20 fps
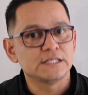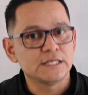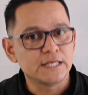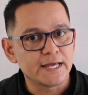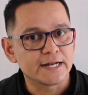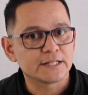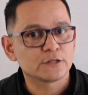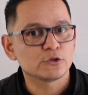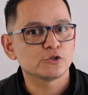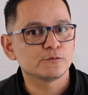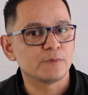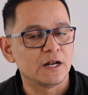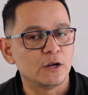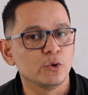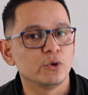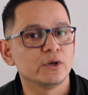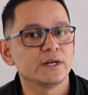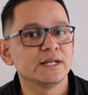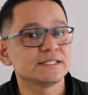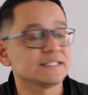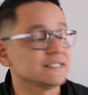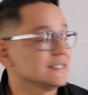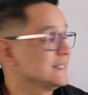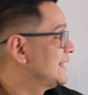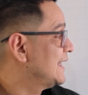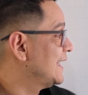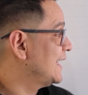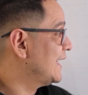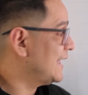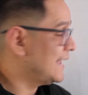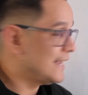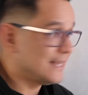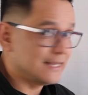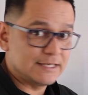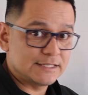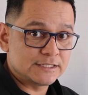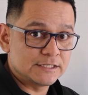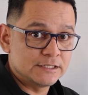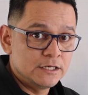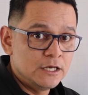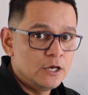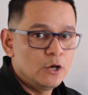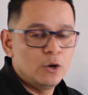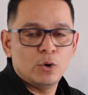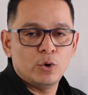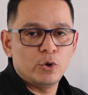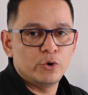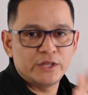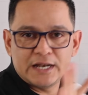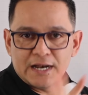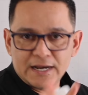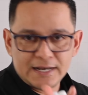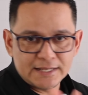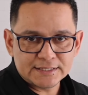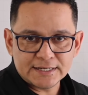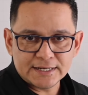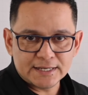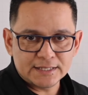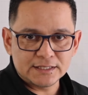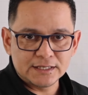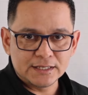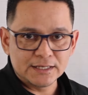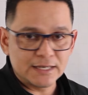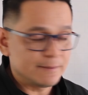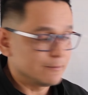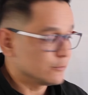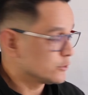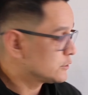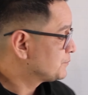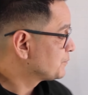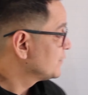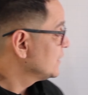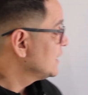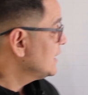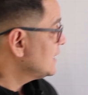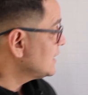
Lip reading: value or certain values of x or whatever letter we have.